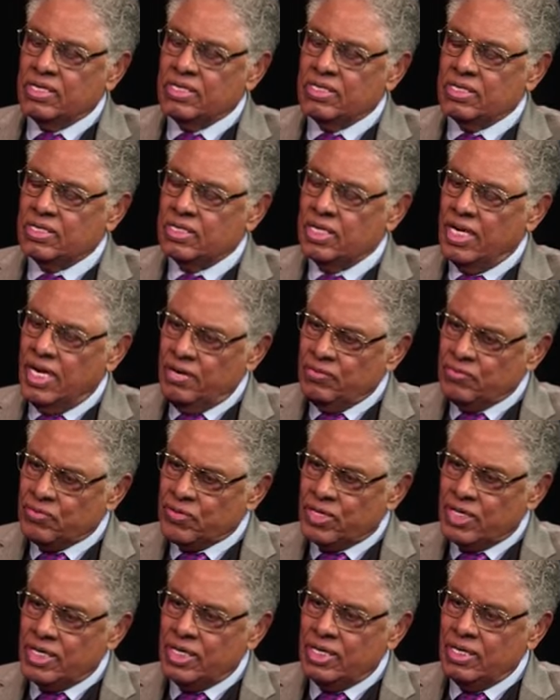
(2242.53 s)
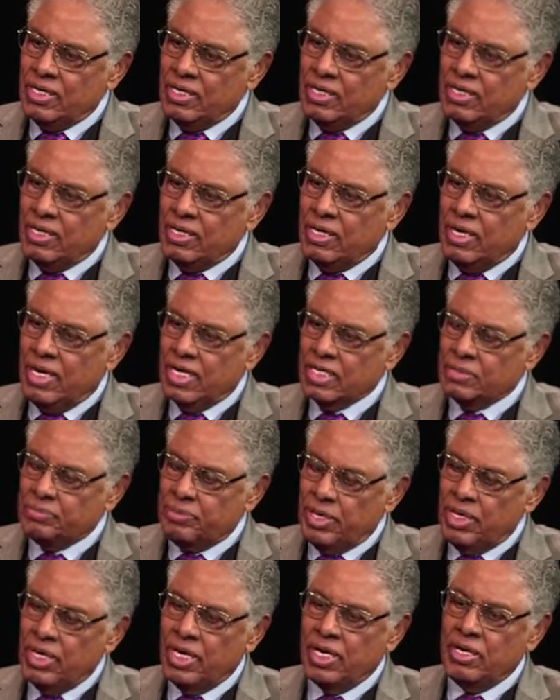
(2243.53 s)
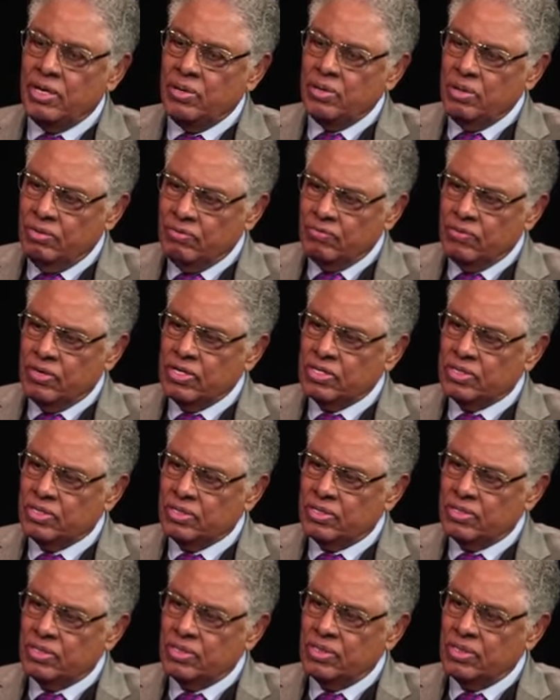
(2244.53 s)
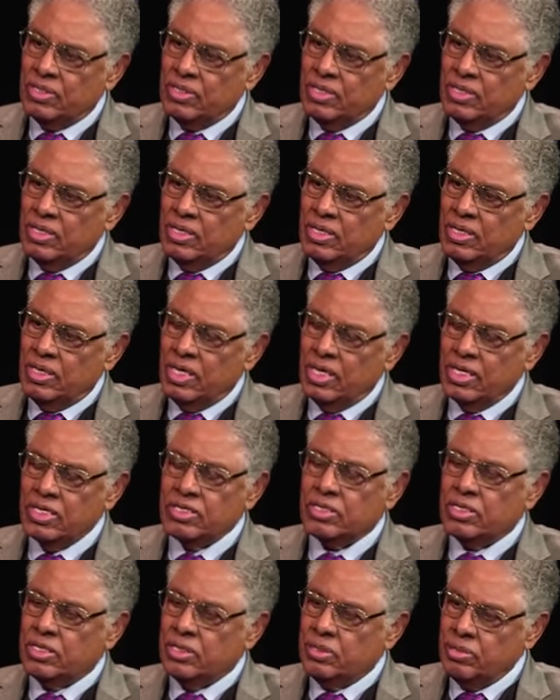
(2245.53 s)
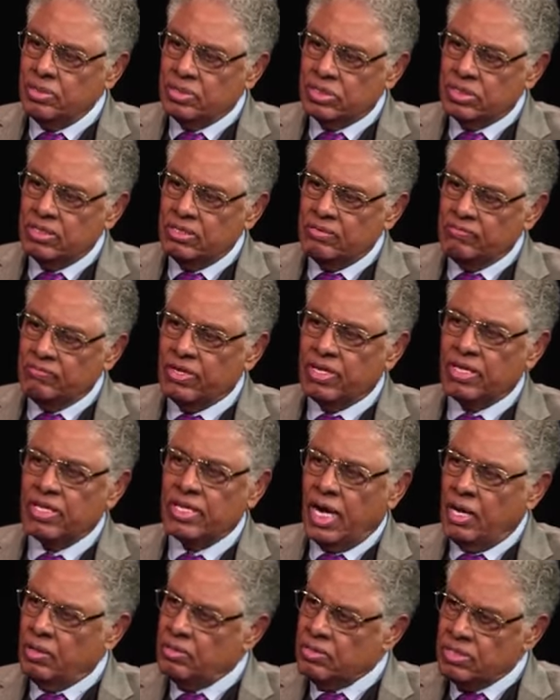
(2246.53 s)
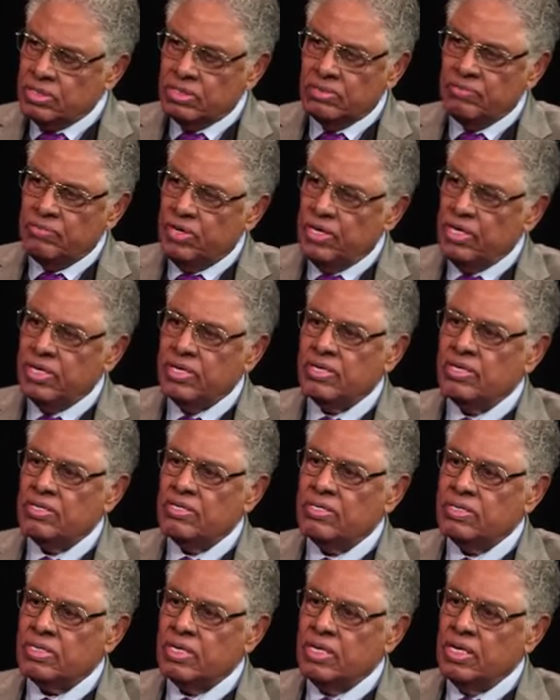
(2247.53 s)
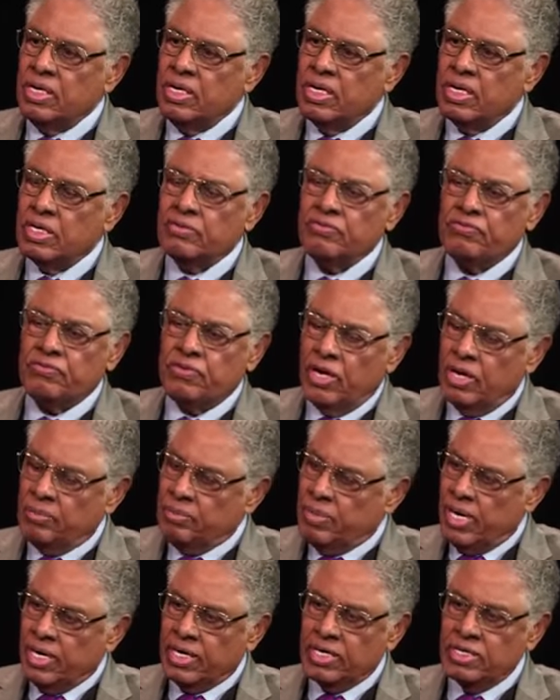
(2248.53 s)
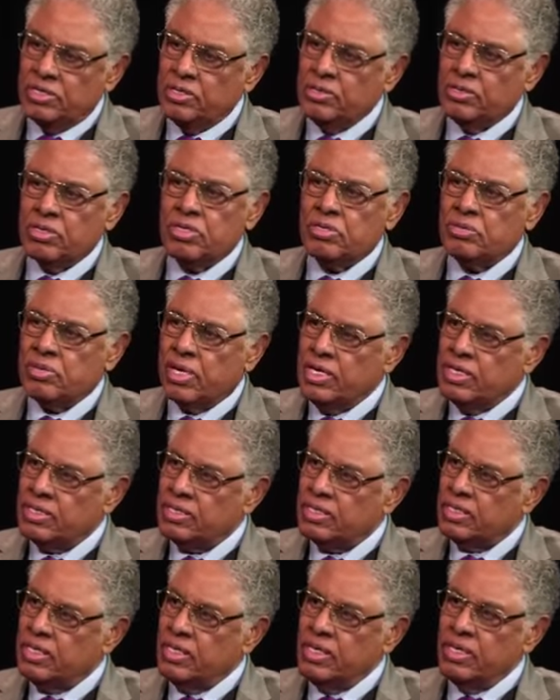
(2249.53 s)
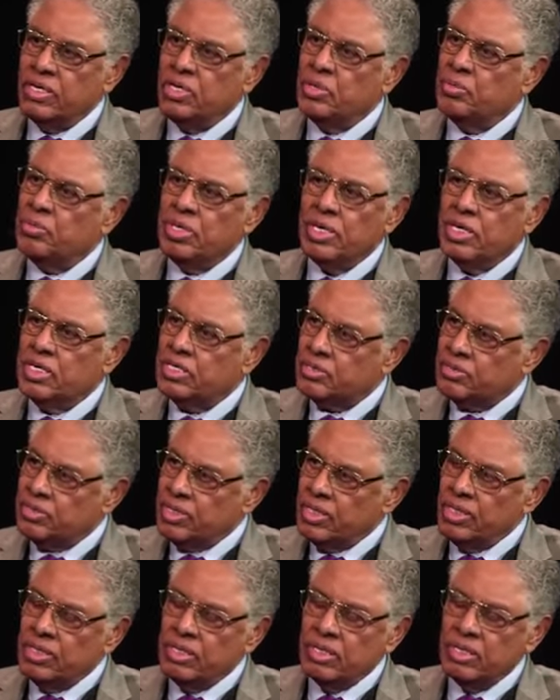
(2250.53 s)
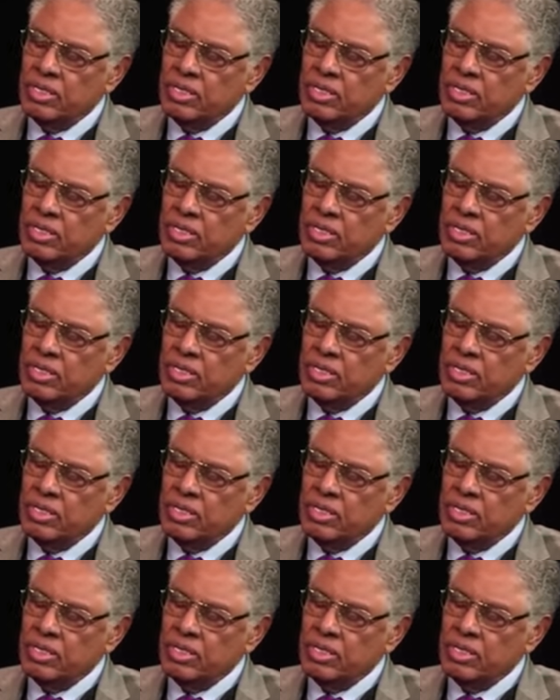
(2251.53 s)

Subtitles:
slavery has been a universal institution for thousands of years, as far back as you can trace human history.